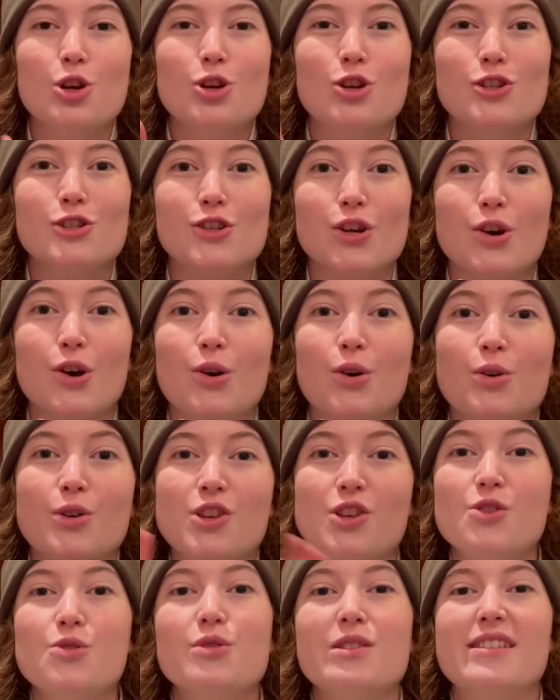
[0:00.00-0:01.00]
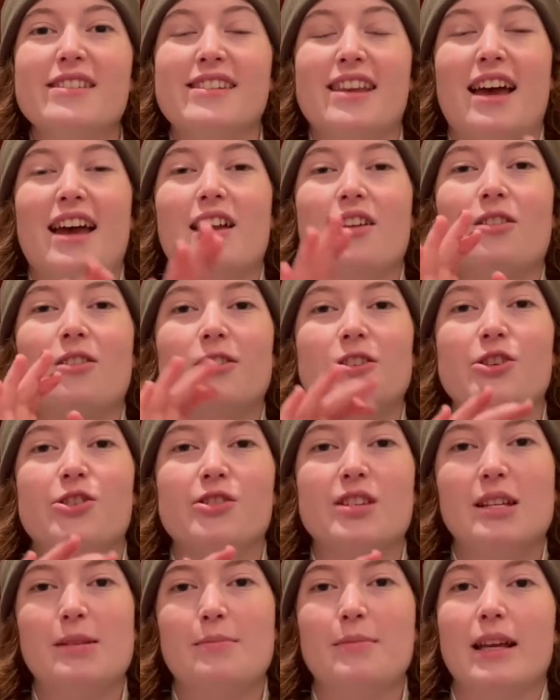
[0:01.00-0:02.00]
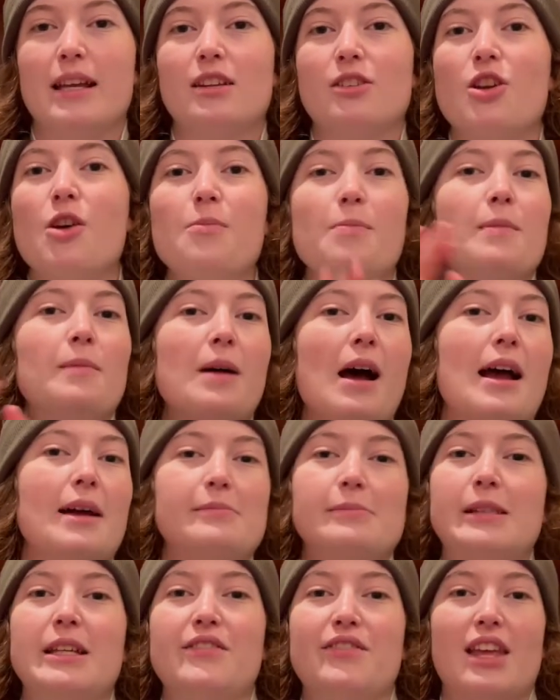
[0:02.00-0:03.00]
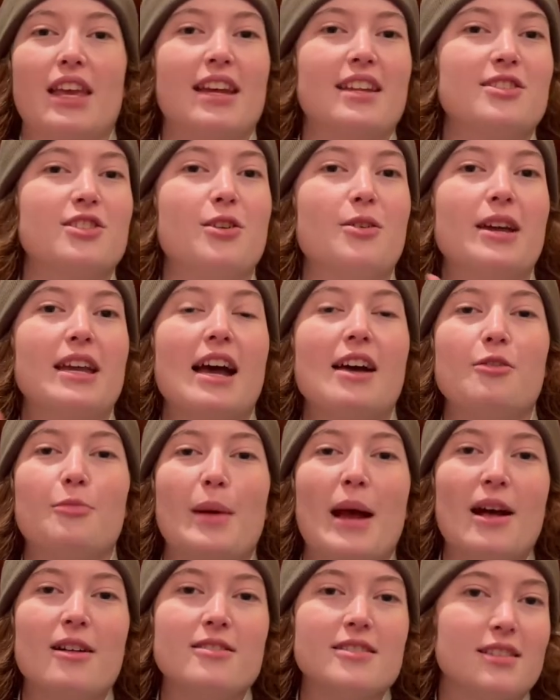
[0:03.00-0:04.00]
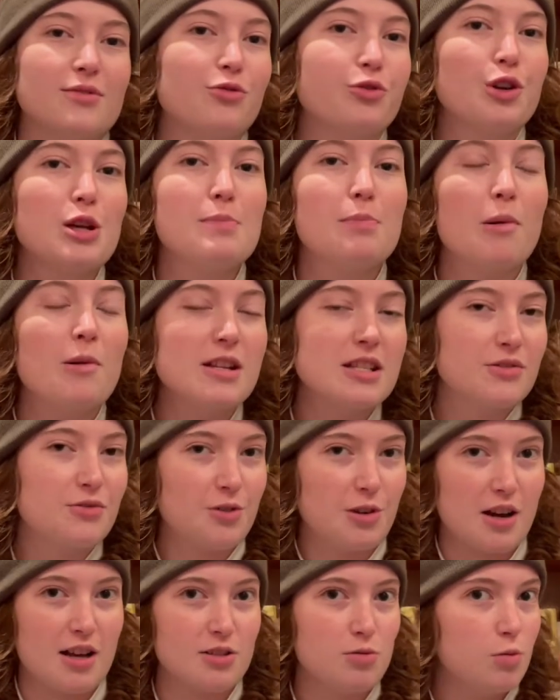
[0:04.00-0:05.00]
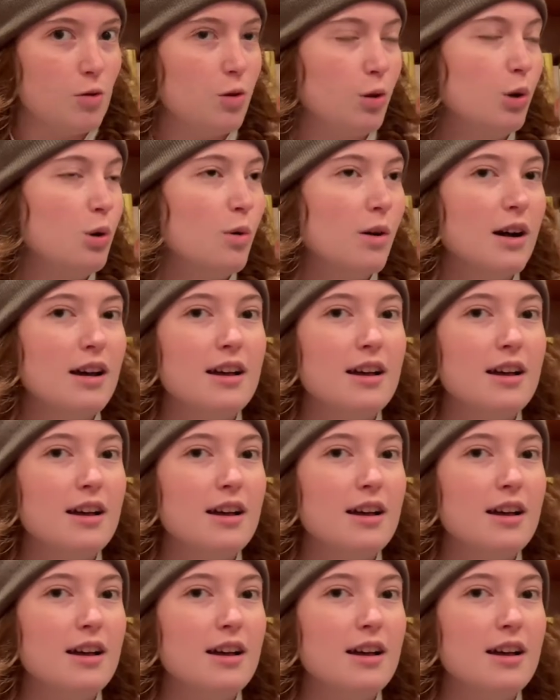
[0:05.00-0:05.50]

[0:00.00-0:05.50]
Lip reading: So you decide on your team, like, nope, I'm leaving it. It's going out of bounds. Free points for us. Woohoo!